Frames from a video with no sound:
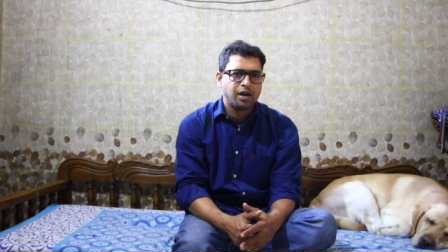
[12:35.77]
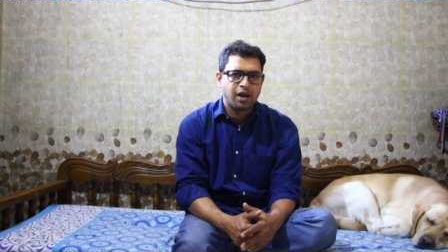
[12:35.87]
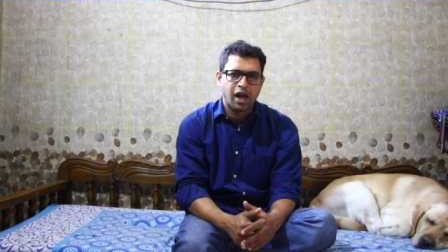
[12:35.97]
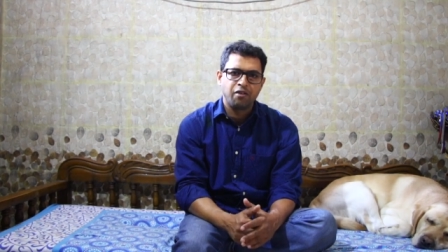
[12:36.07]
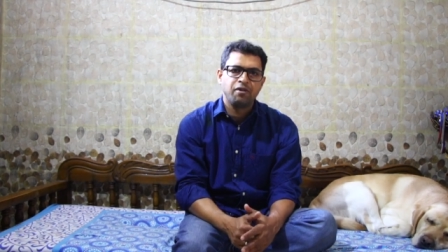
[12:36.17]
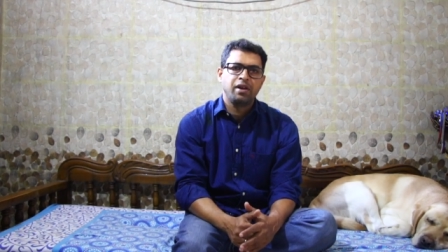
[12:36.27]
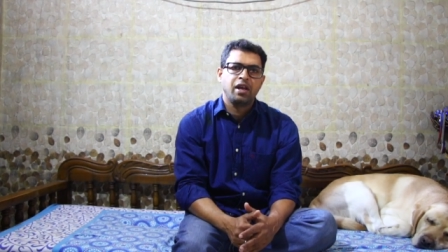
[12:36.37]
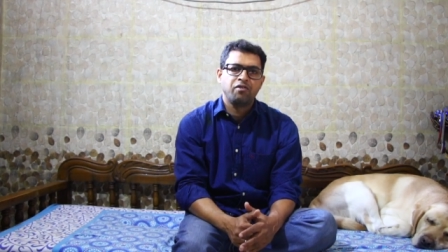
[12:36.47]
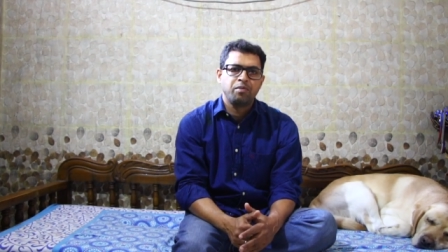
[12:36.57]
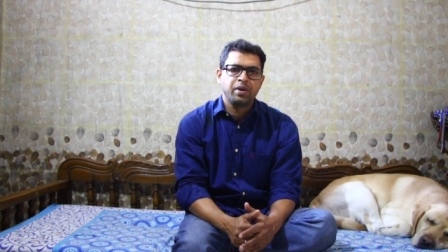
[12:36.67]
I will
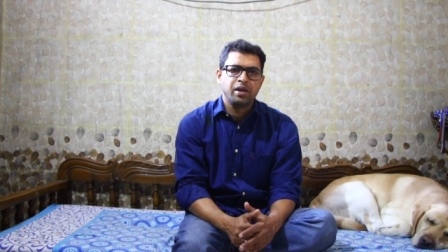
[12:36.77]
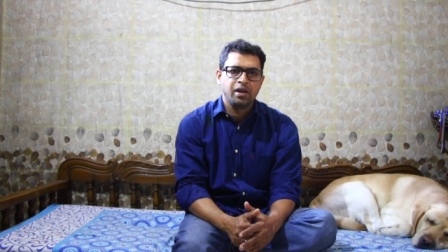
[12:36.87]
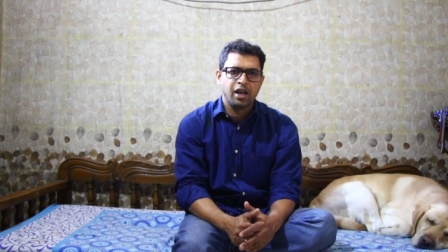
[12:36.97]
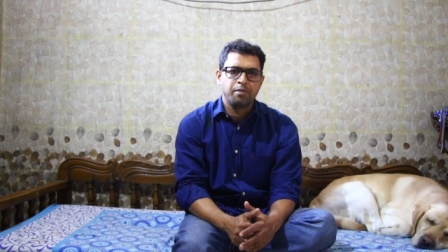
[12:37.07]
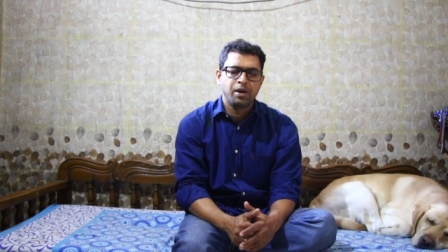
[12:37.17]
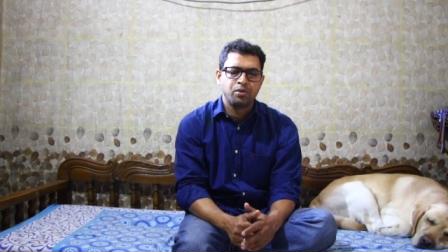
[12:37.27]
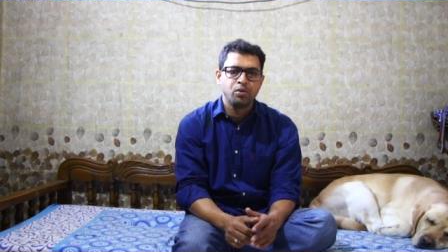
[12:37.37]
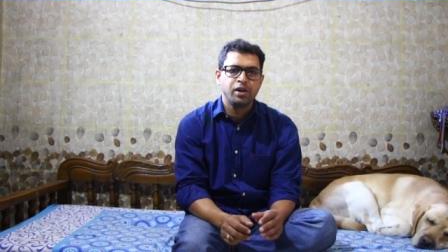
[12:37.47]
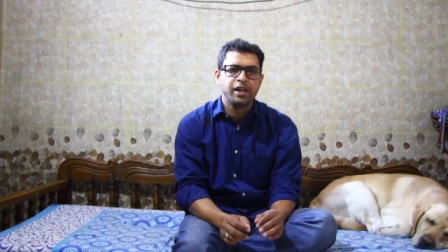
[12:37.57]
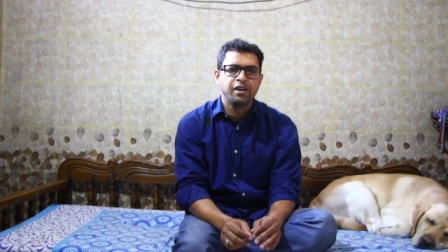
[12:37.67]
never be able to
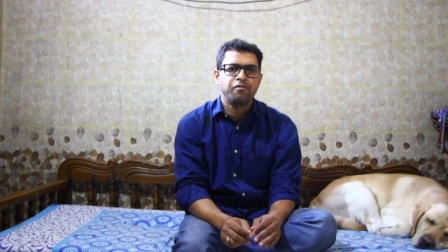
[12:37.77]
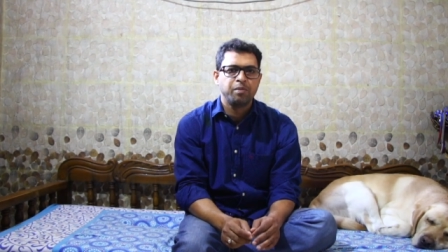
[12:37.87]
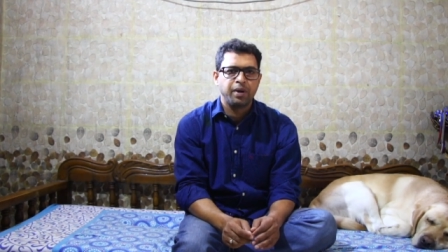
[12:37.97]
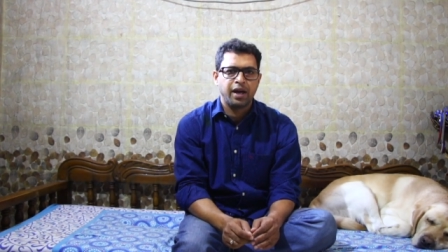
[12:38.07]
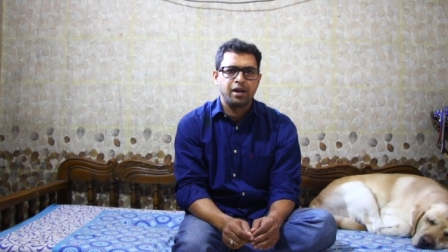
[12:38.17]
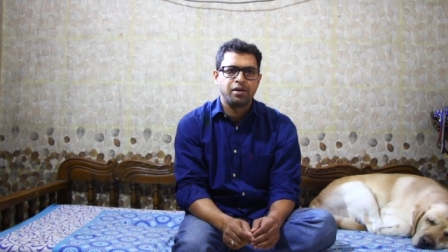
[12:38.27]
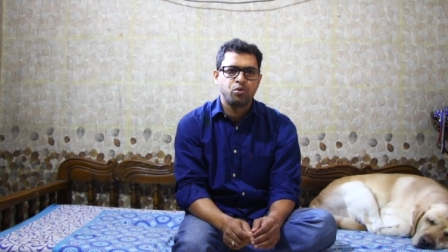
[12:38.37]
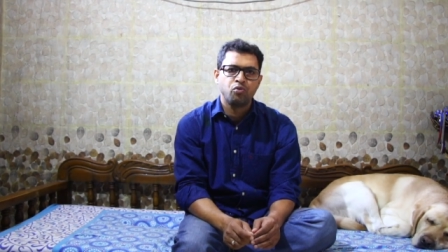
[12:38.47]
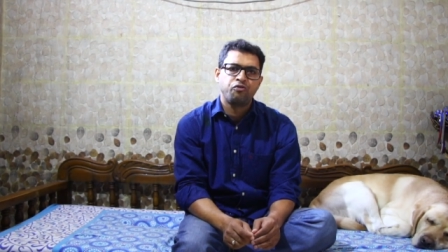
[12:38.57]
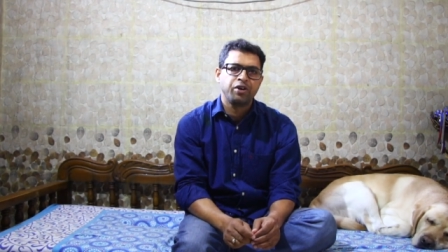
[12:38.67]
leave him and
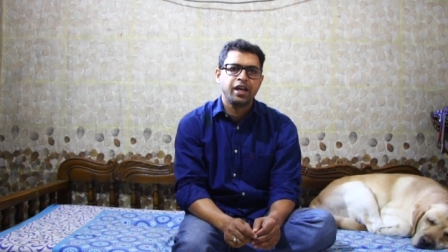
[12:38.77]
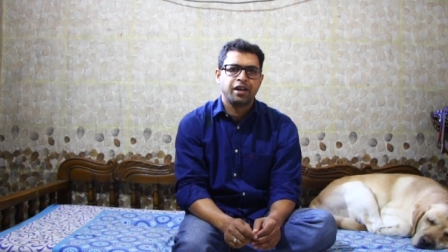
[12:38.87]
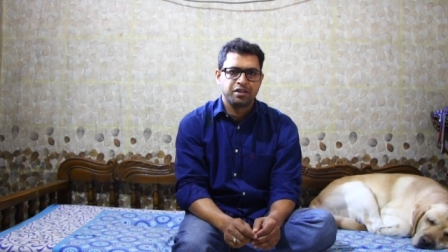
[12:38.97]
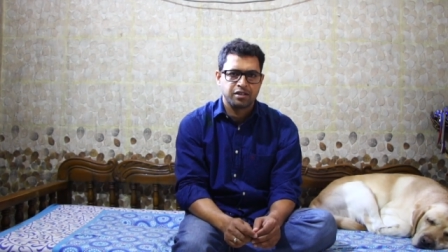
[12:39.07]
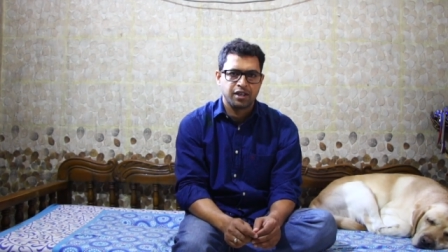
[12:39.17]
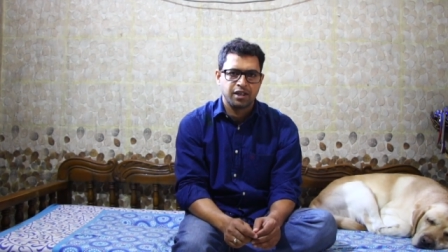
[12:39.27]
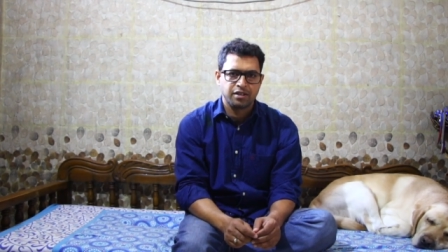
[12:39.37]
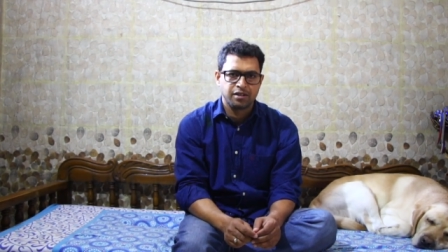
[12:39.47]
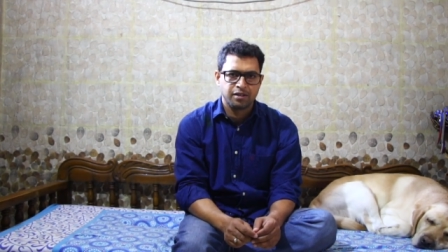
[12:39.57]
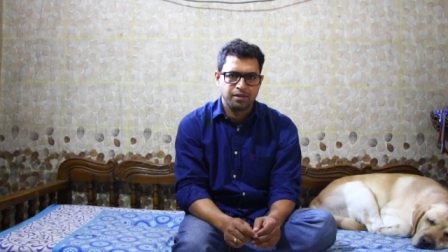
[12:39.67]
do free exercise.